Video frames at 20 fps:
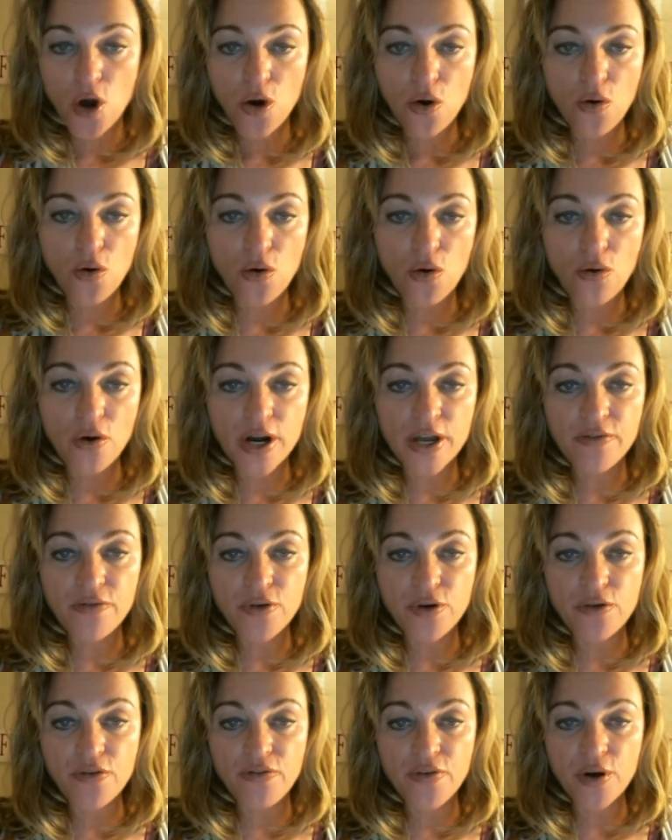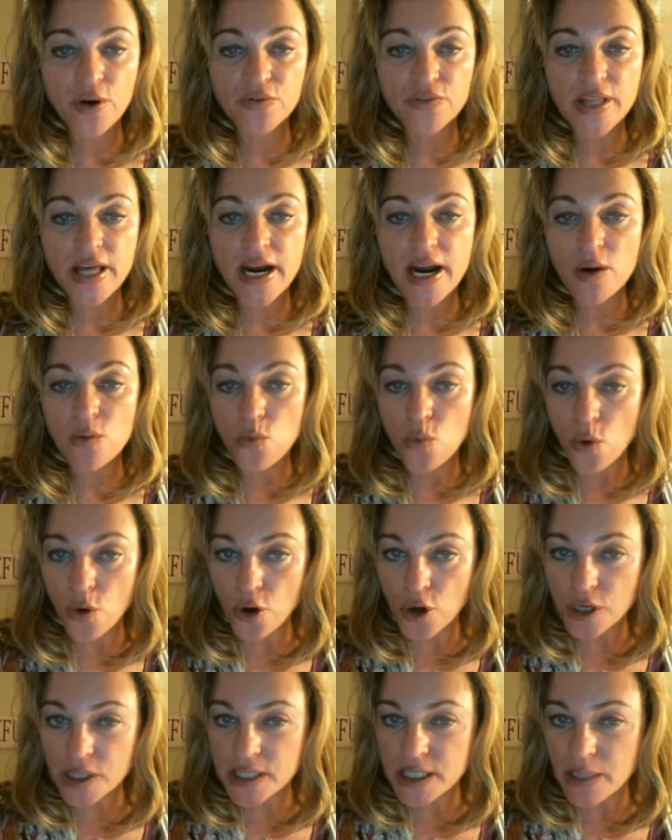or if you felt that at
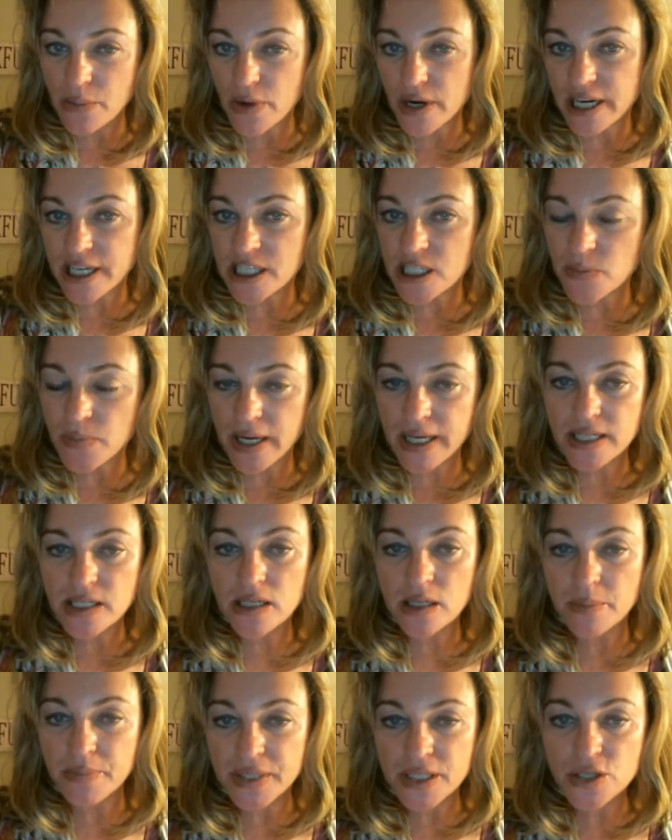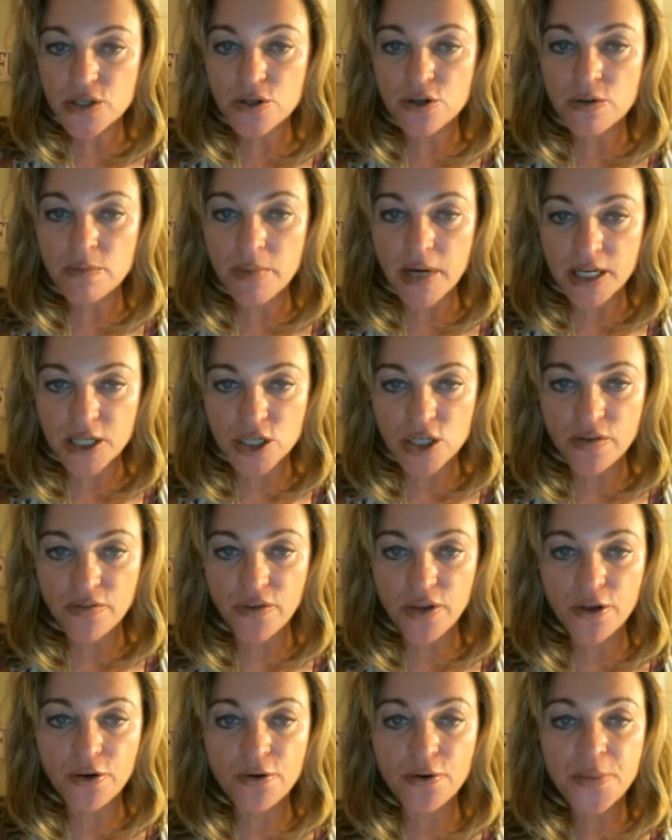work someone expected a bit too much of
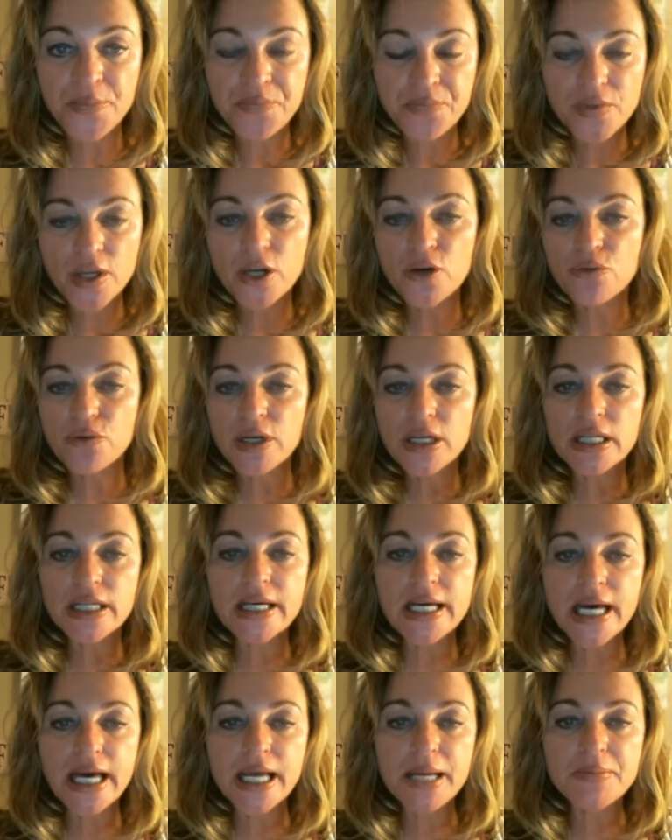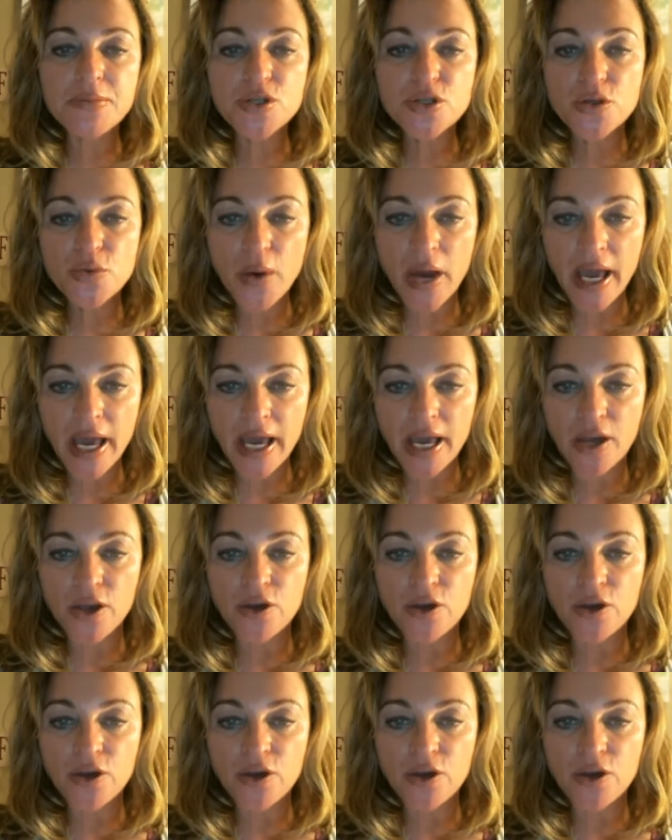you, it really came to air.